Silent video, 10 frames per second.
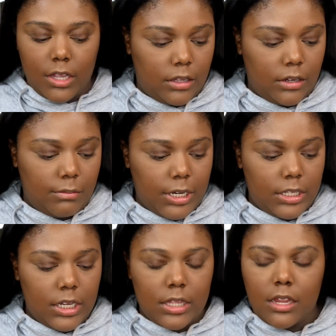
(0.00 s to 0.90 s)
I'm
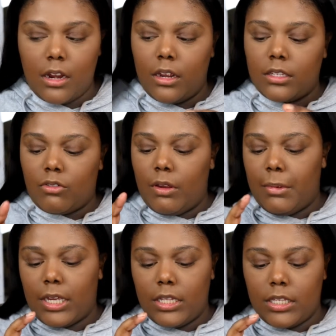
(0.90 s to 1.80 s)
going to take the NARS
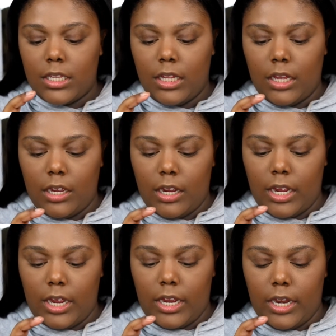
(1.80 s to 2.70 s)
Creamy Concealer
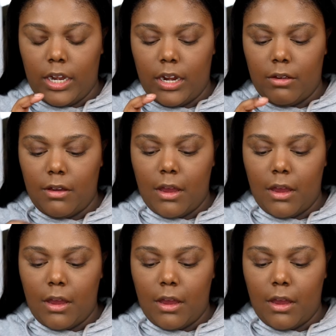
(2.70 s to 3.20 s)
in